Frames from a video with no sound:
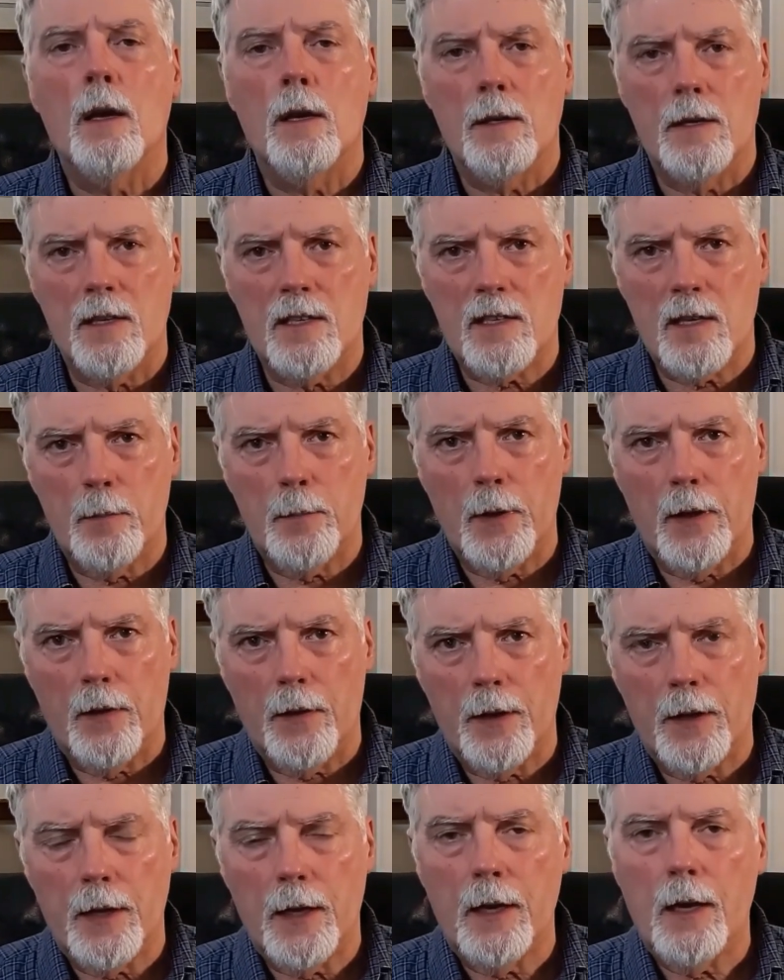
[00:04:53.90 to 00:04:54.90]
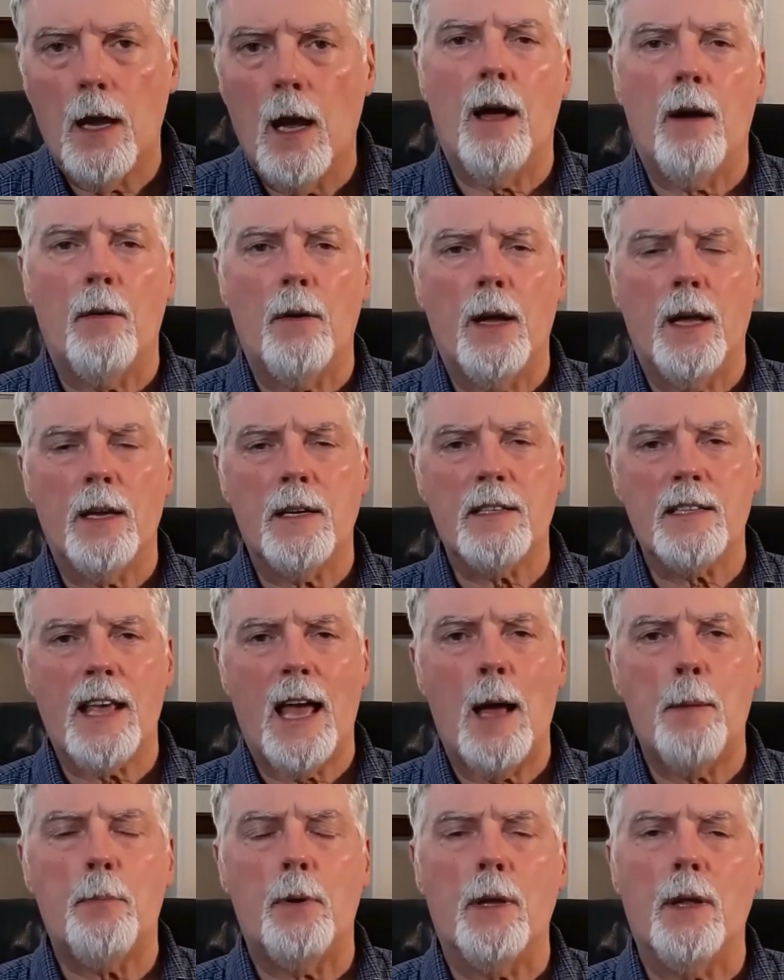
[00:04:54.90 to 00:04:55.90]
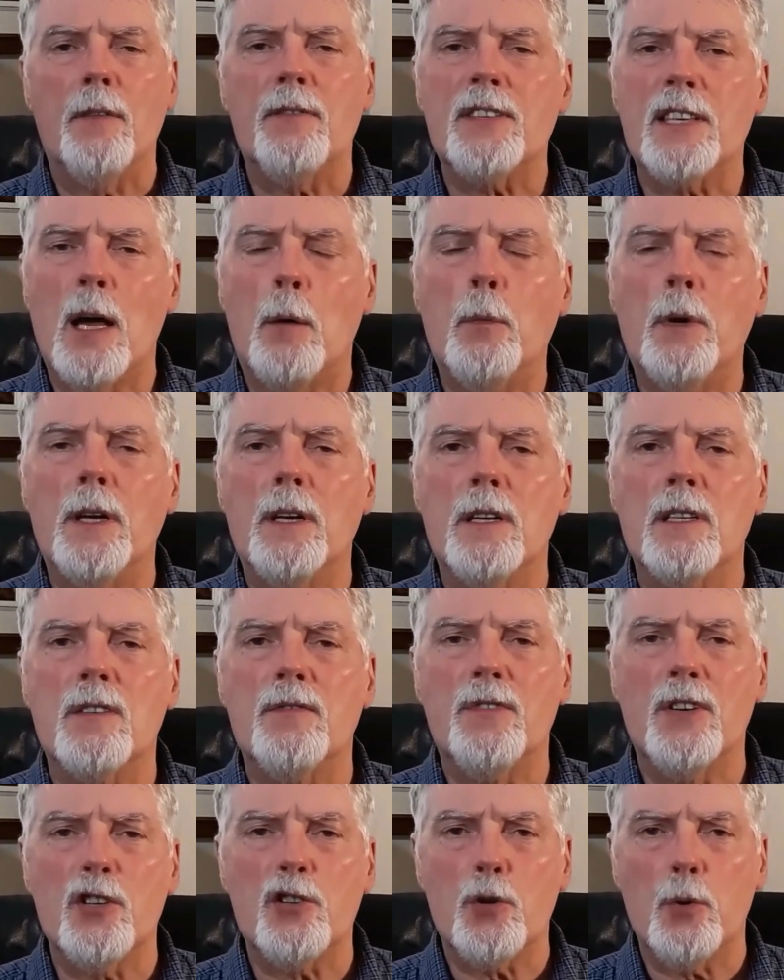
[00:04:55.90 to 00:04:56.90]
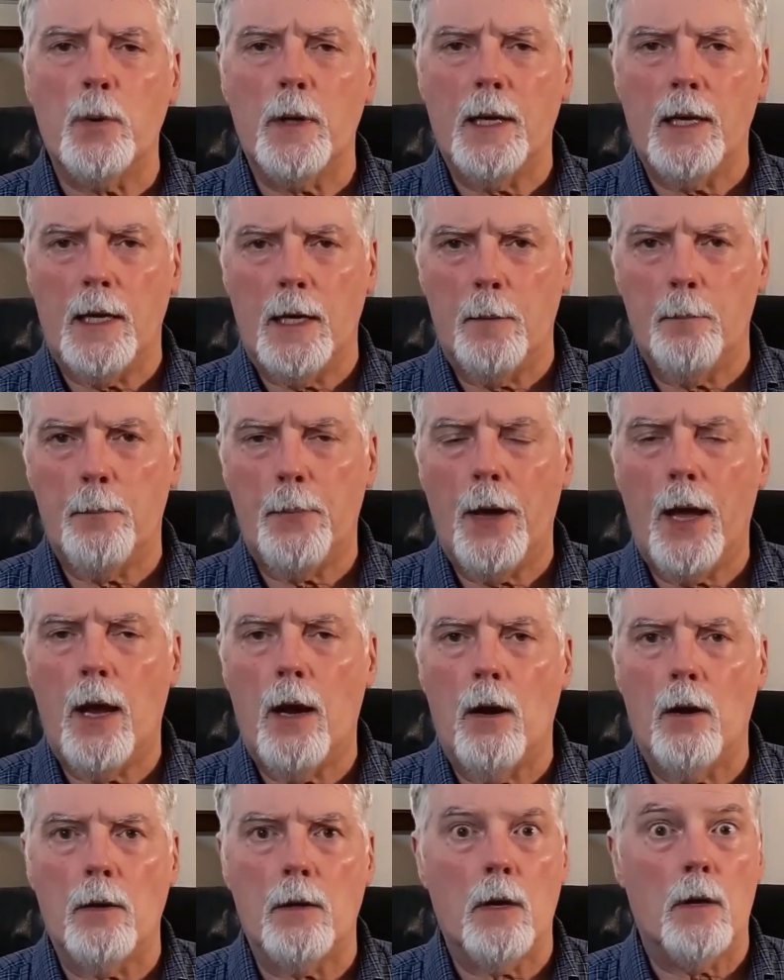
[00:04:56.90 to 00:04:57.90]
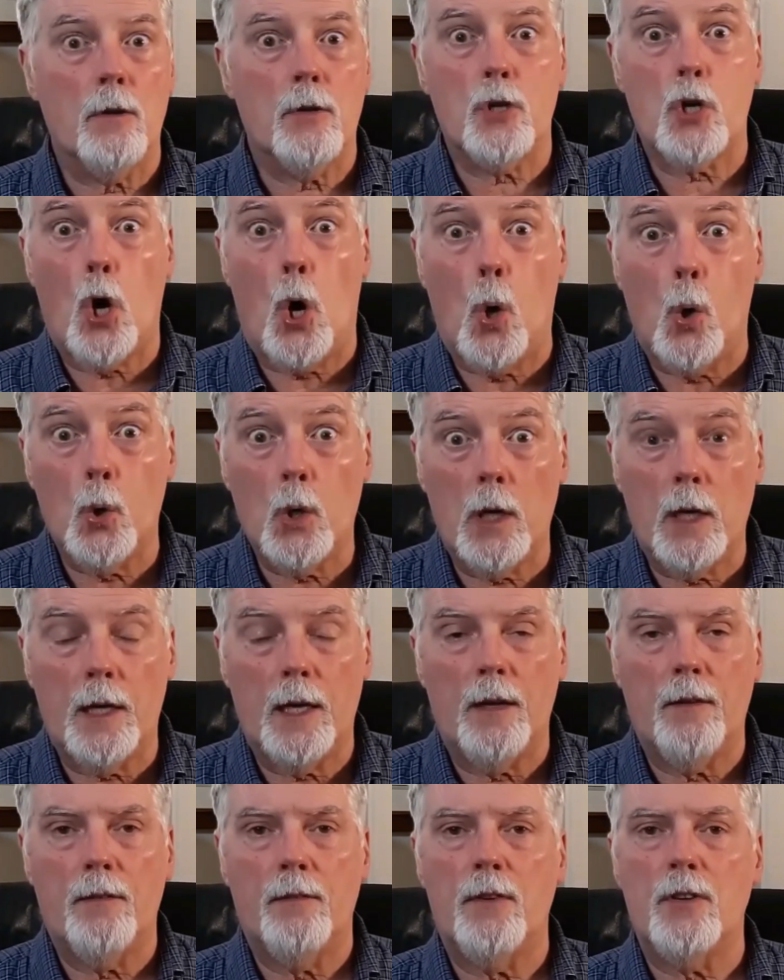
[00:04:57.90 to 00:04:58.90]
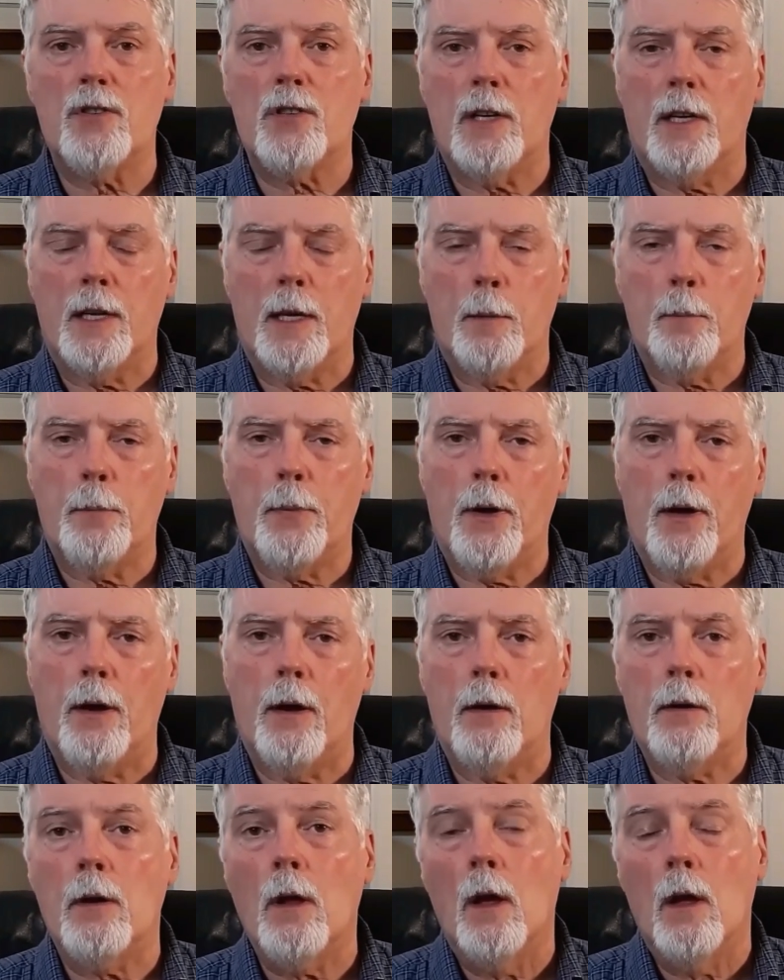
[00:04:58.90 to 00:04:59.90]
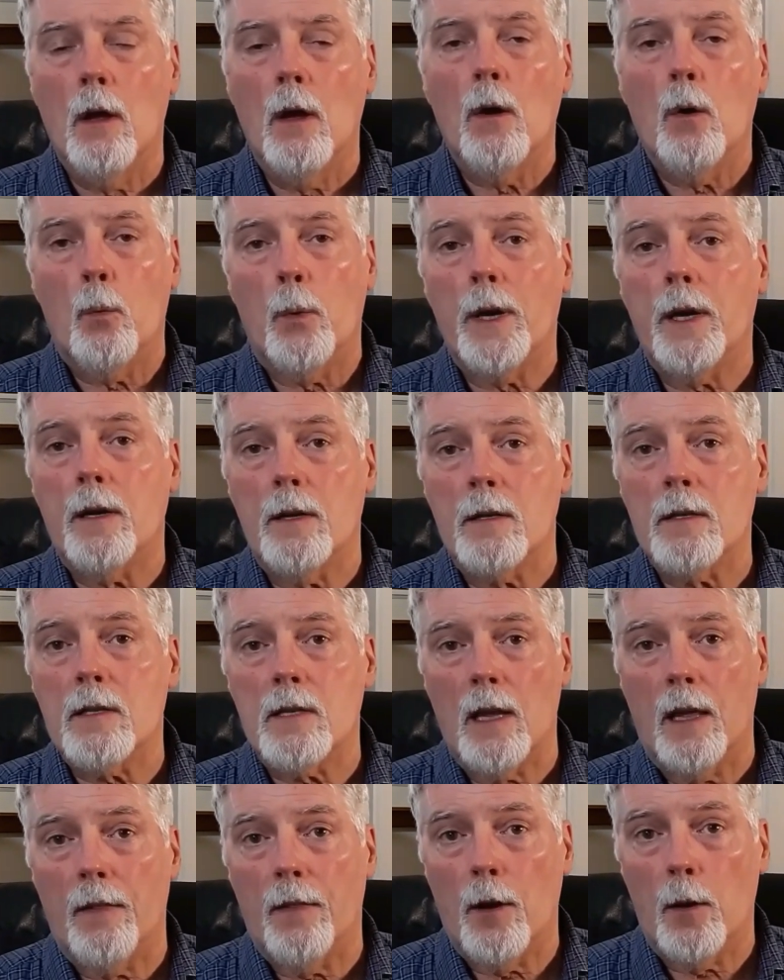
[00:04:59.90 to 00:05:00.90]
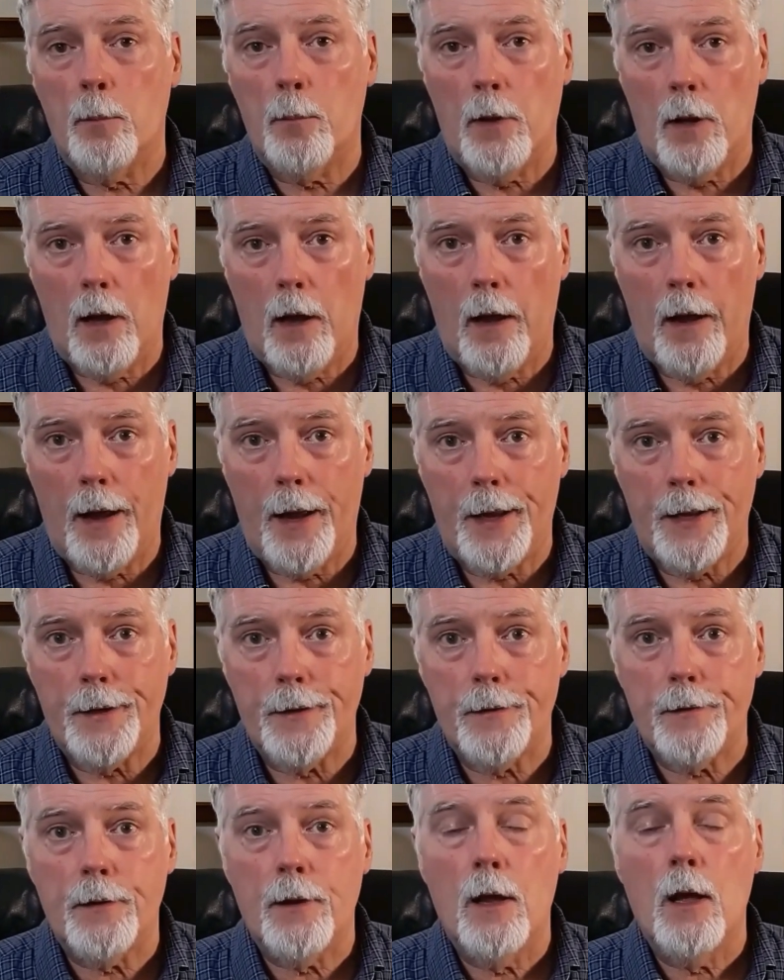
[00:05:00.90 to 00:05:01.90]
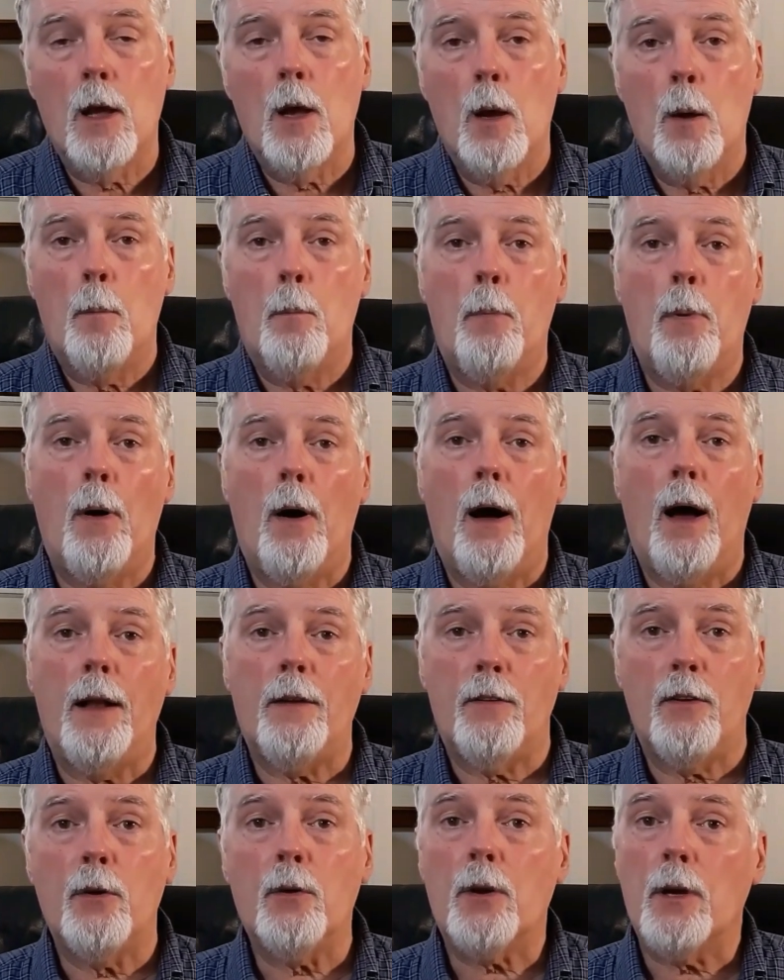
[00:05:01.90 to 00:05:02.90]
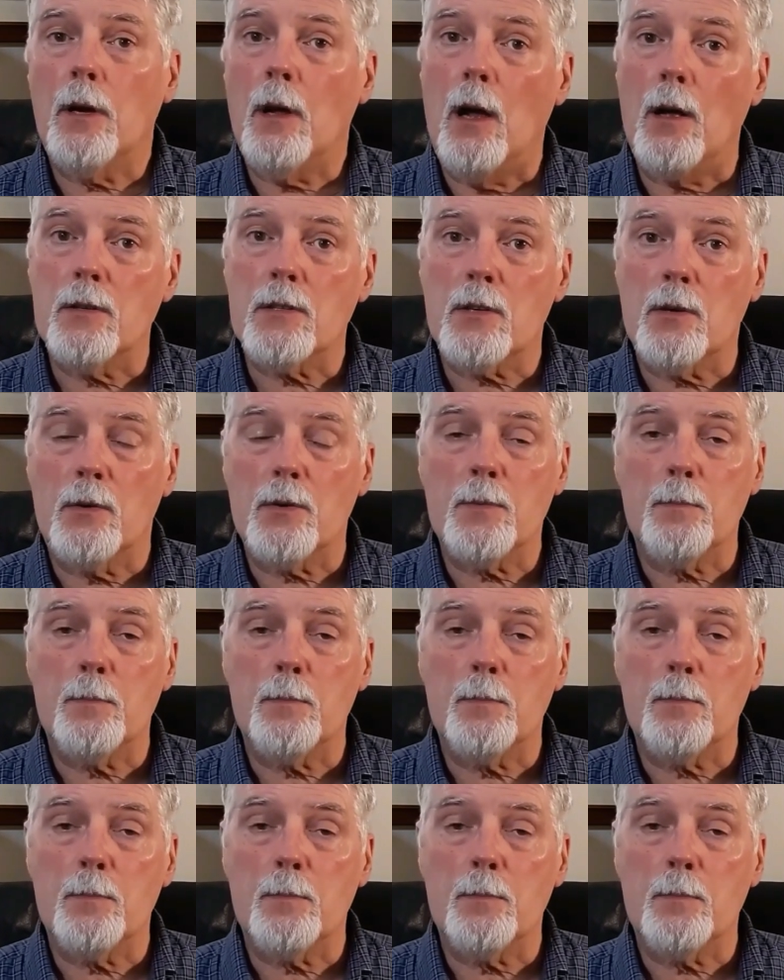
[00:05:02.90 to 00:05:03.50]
disability, example, if someone is visually impaired, totally visually impaired, we can say they're blind. But you can also